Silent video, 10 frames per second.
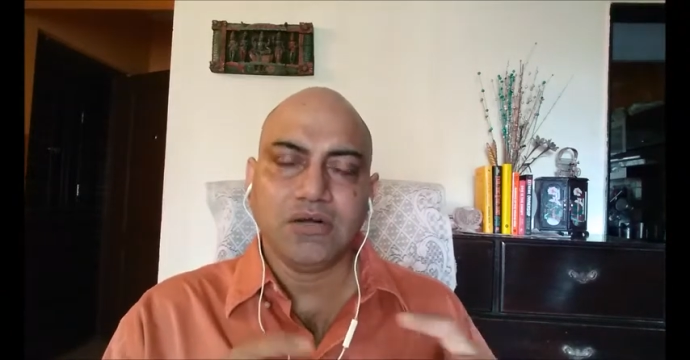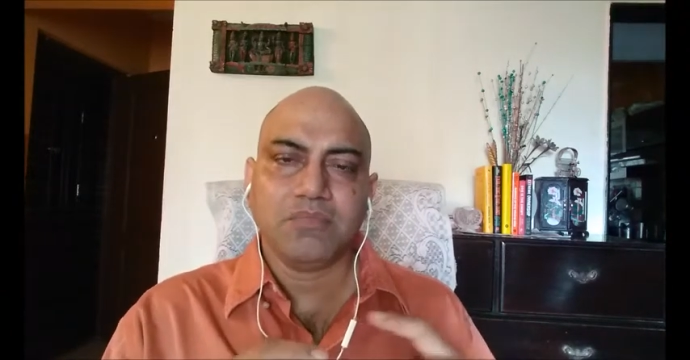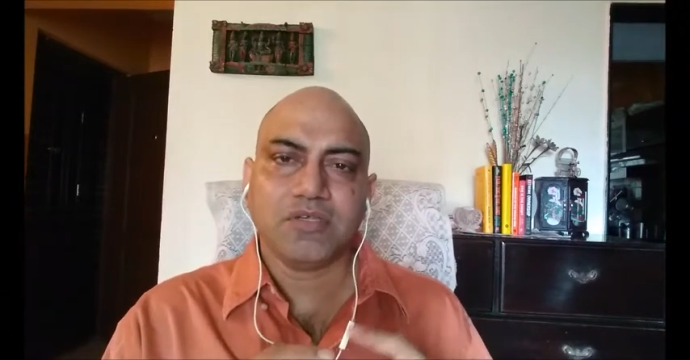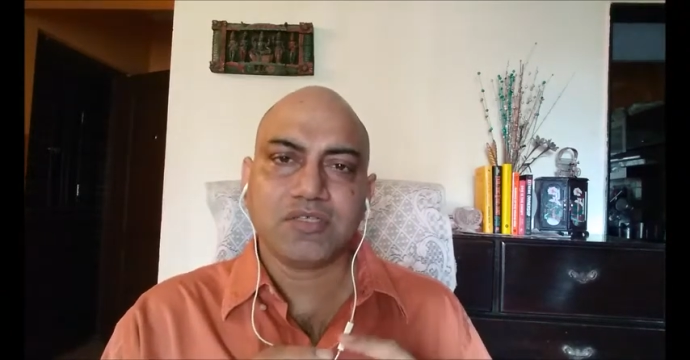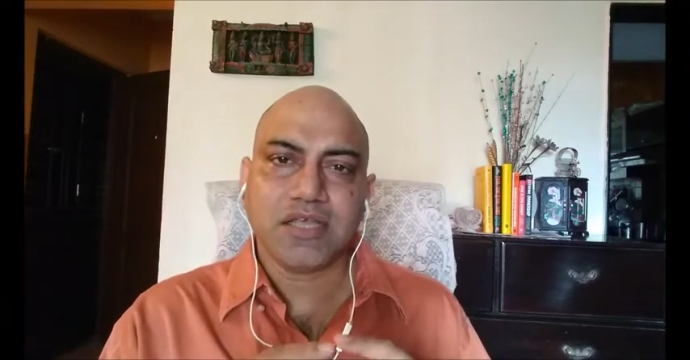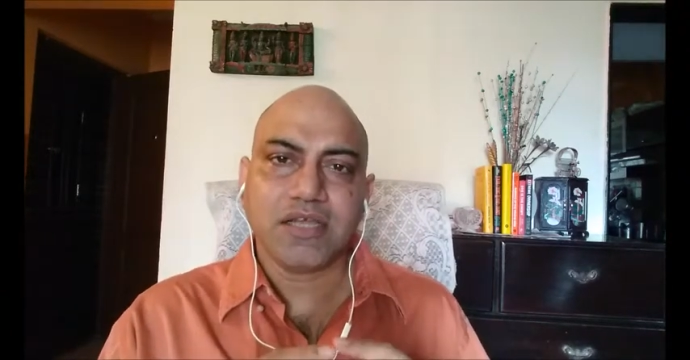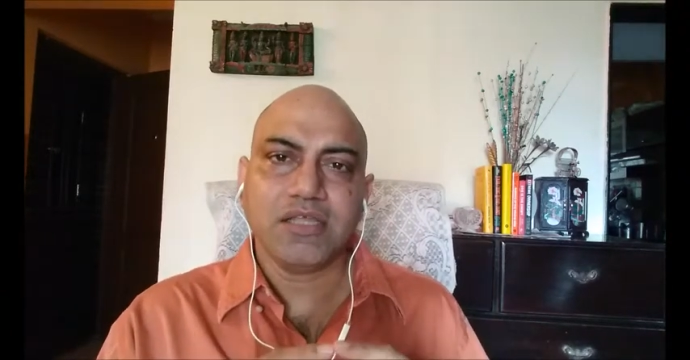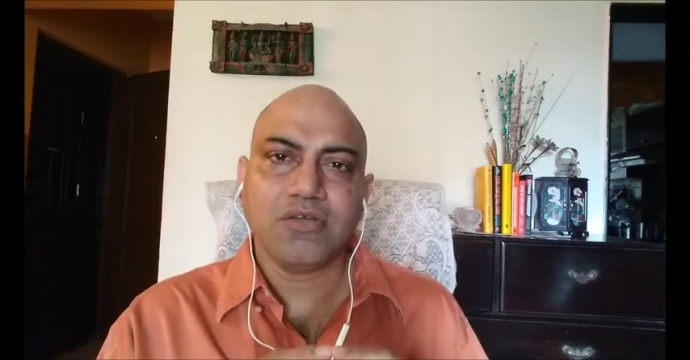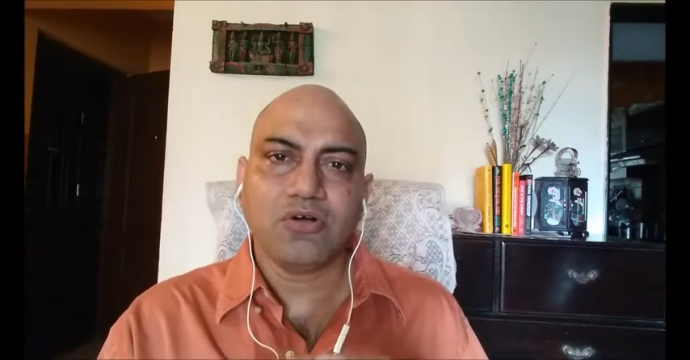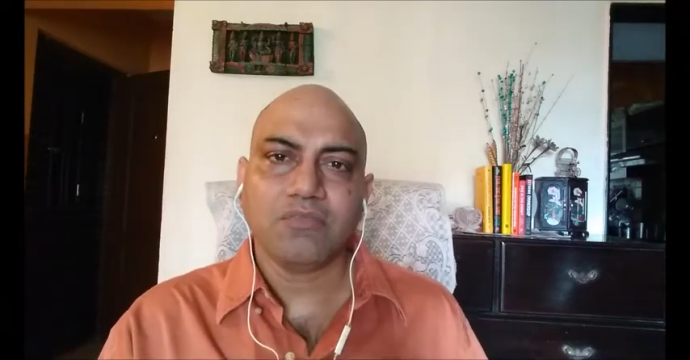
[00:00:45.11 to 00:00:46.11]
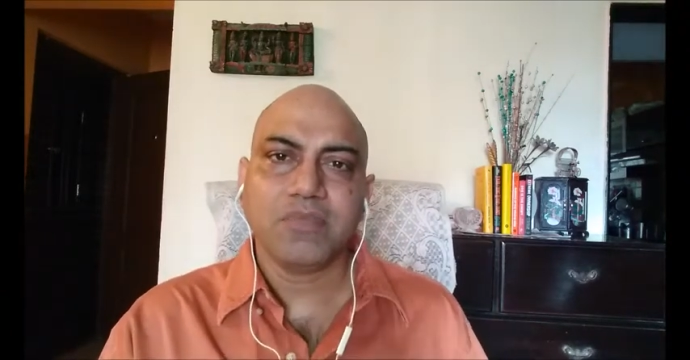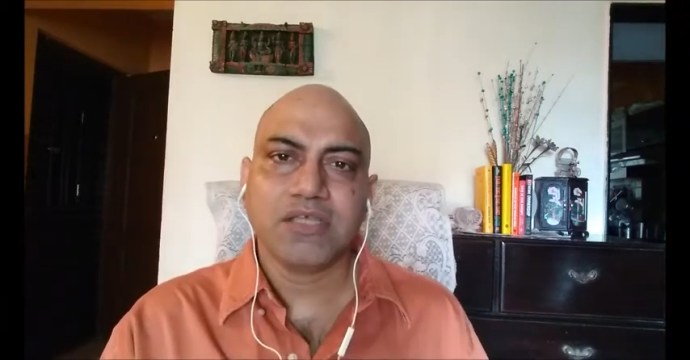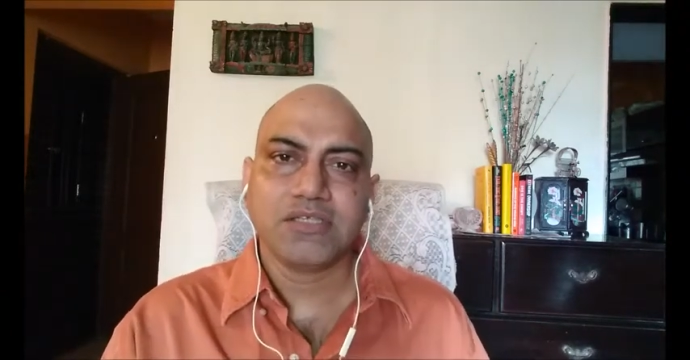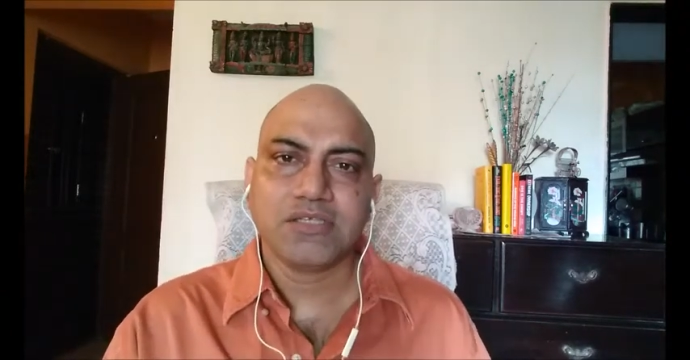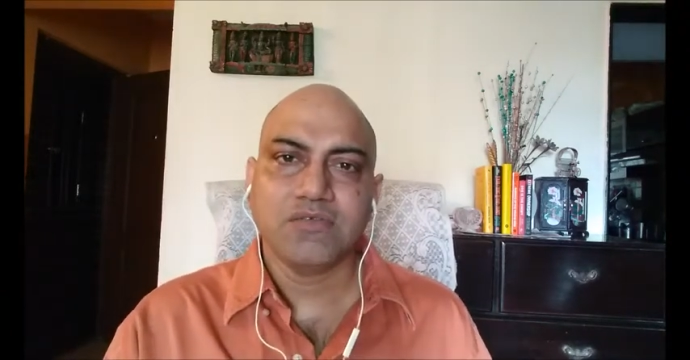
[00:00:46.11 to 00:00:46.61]
a personality
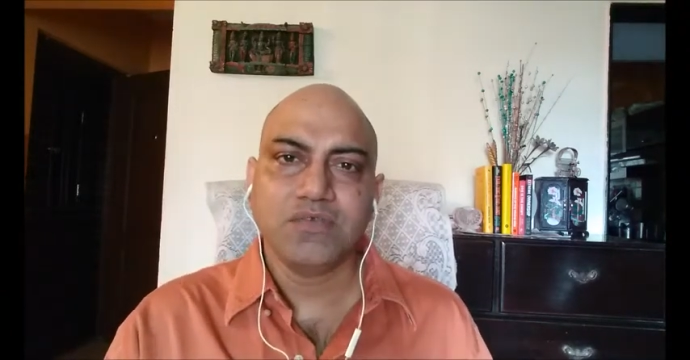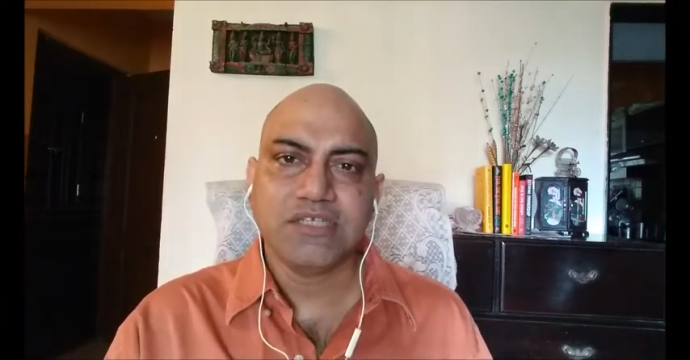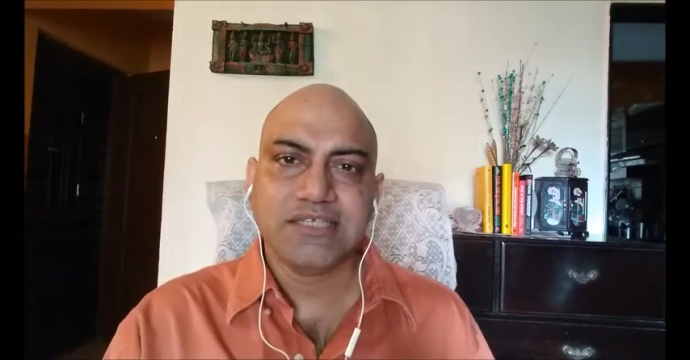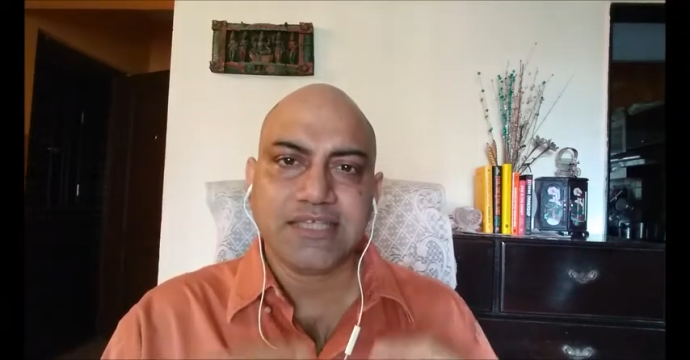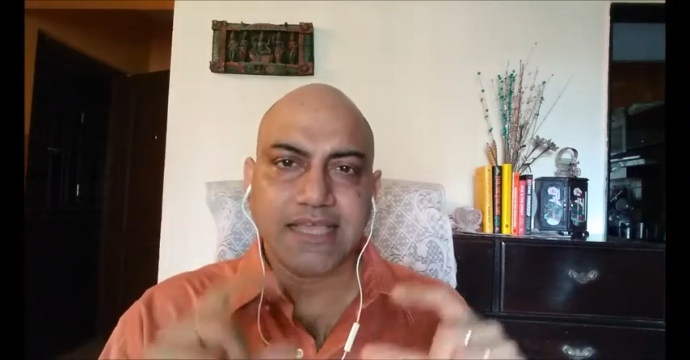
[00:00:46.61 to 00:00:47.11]
complex which is